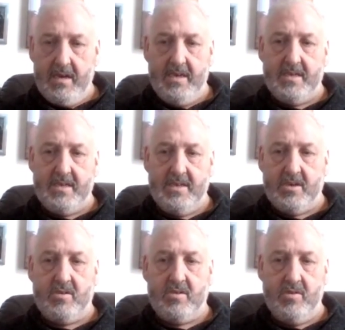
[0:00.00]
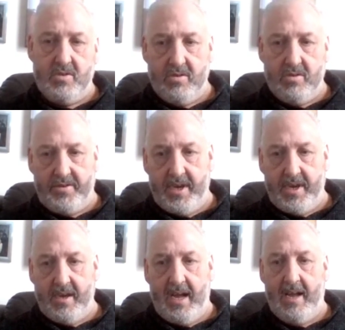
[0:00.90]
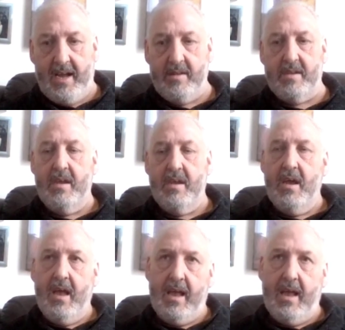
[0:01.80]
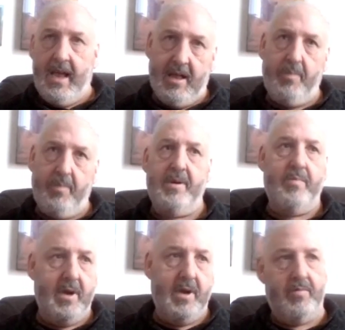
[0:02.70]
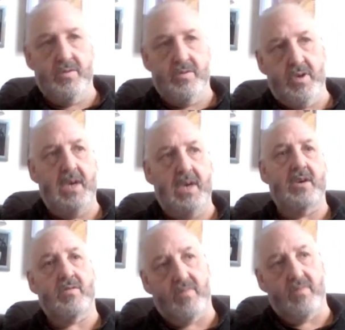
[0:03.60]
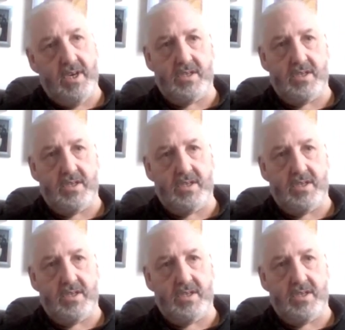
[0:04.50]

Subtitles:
is a crucial thing, and helping people to increase